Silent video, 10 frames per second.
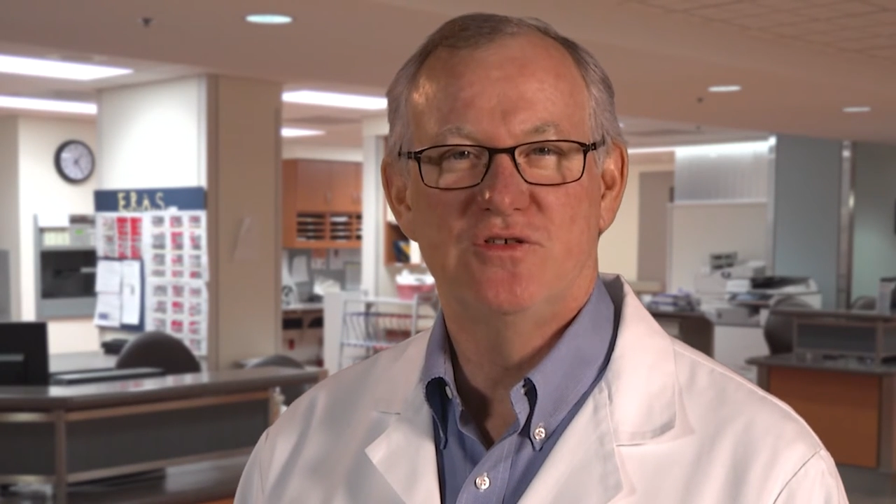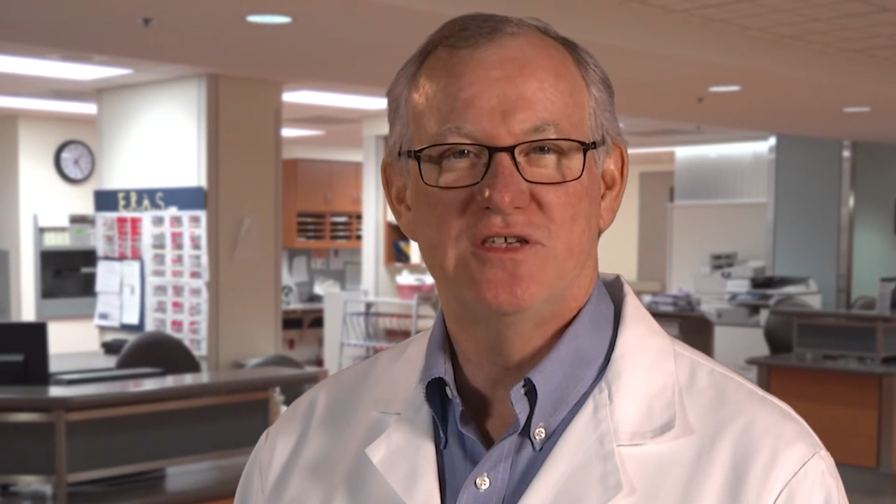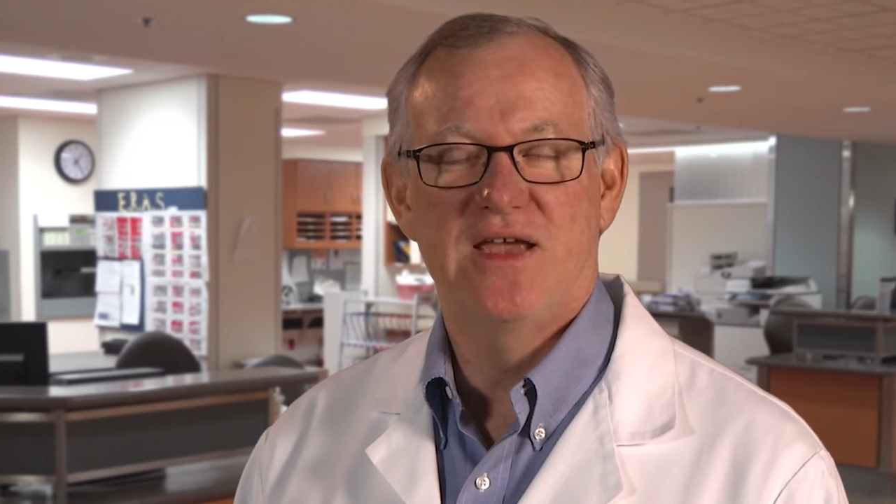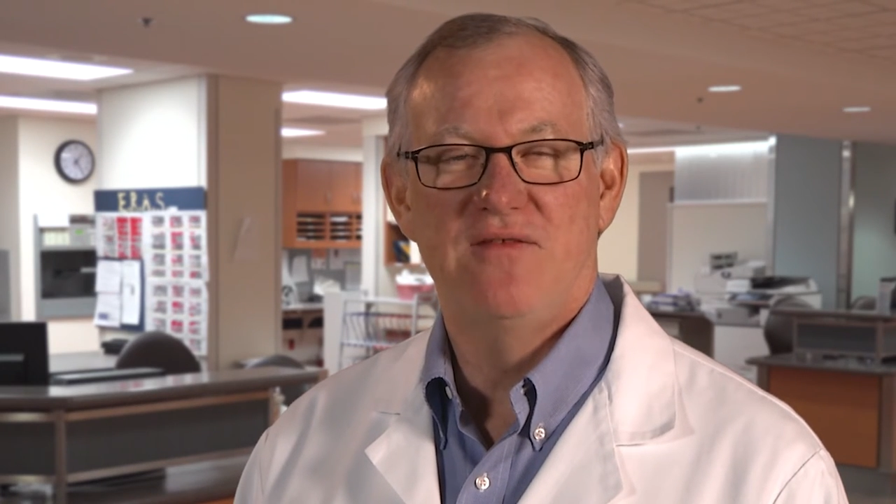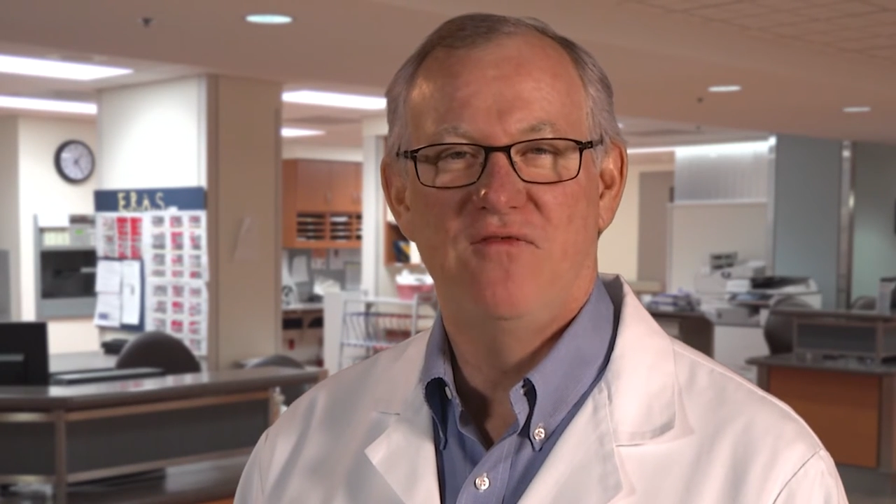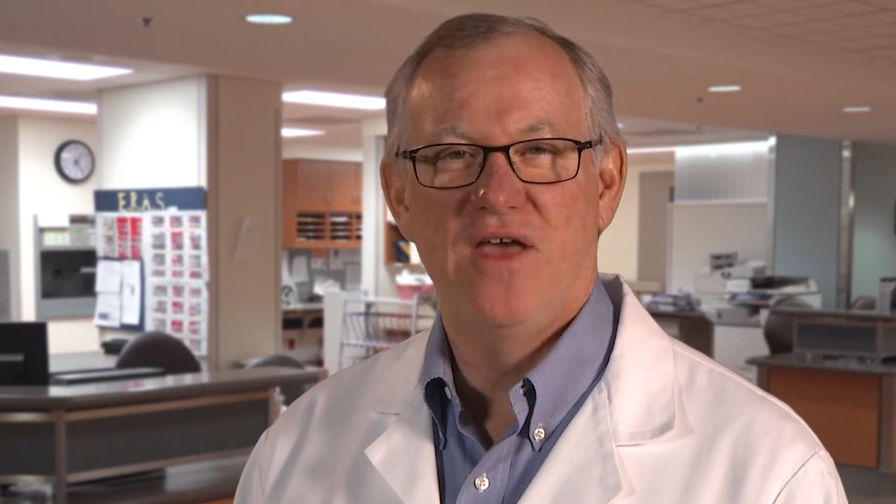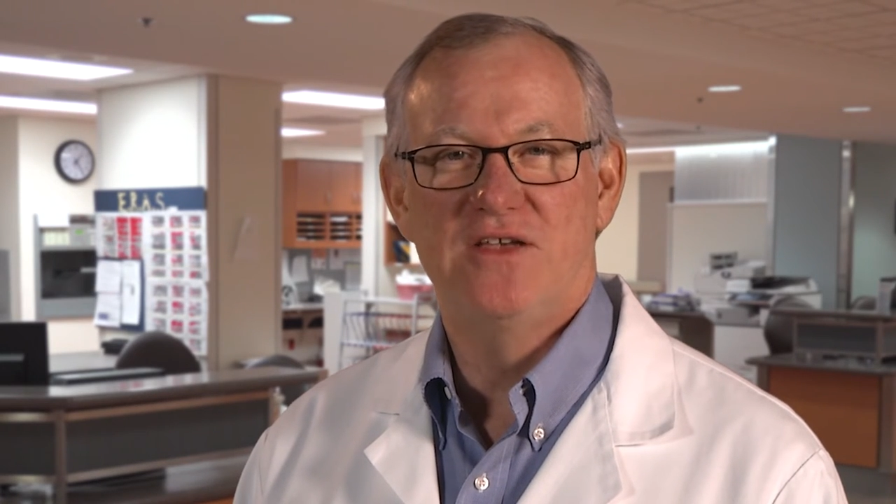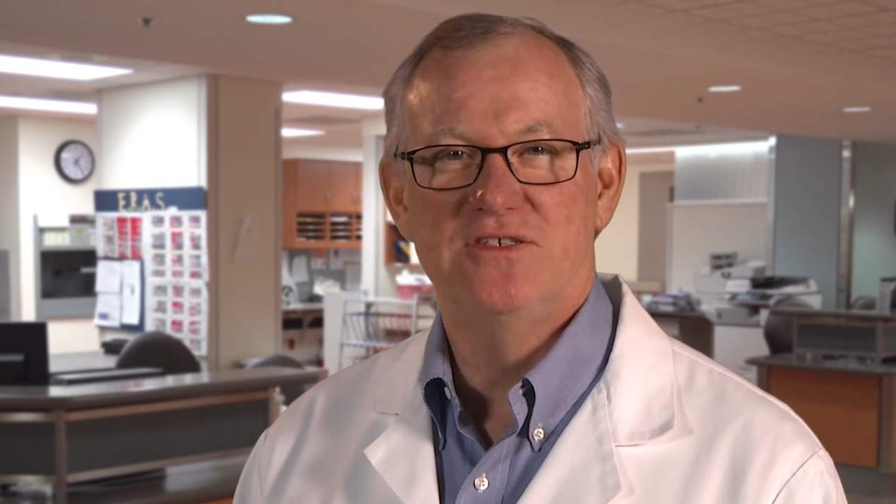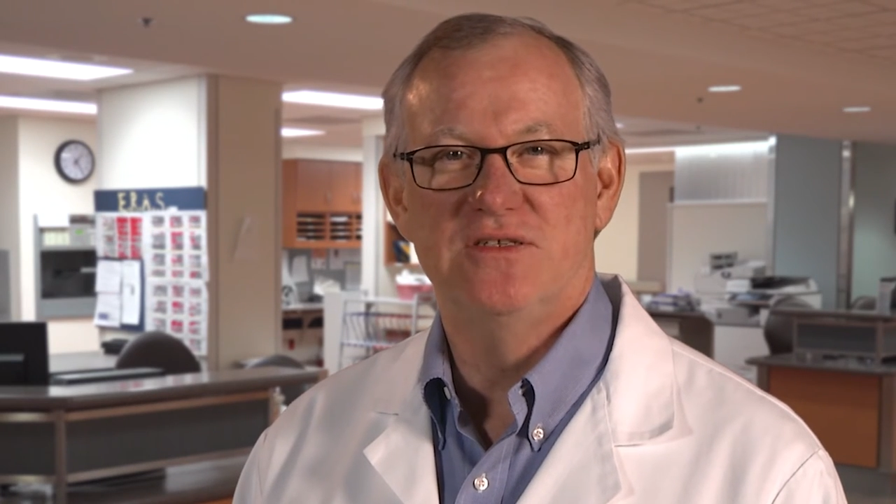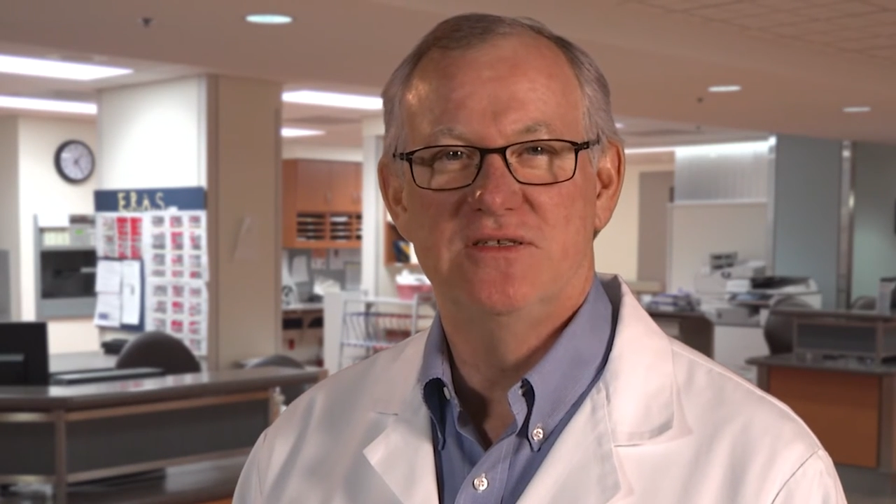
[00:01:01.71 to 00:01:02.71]
site
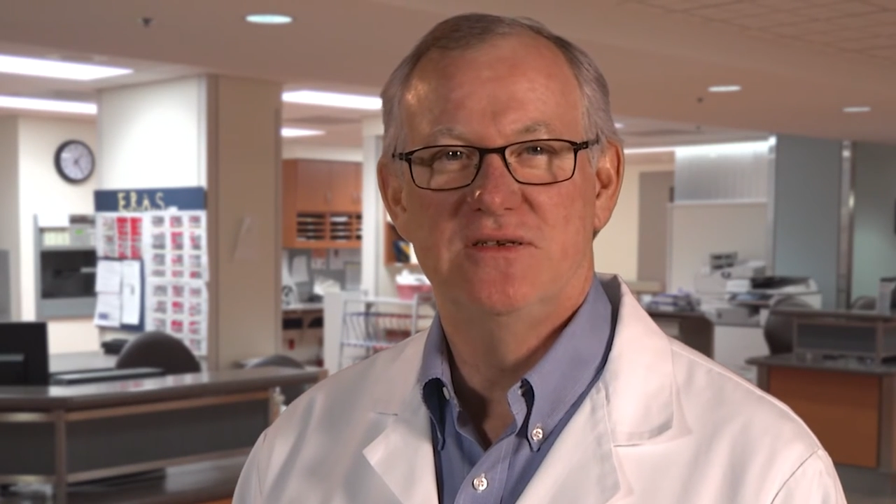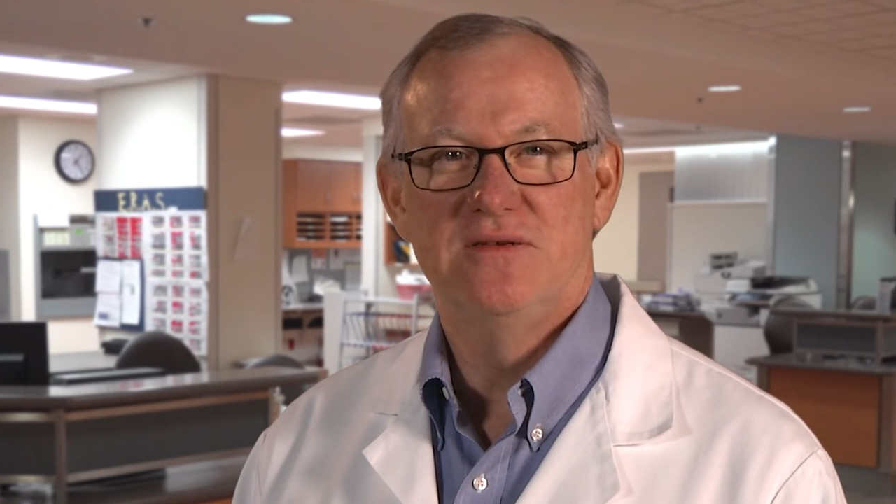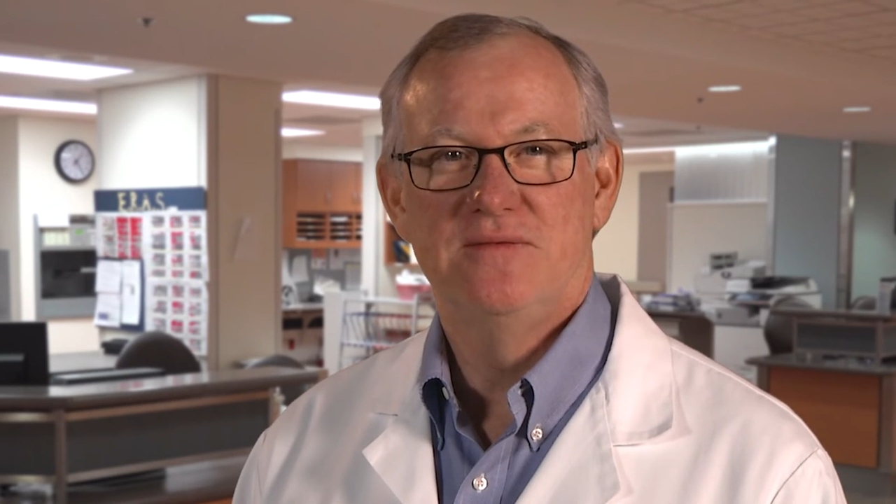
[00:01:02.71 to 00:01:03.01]
infections.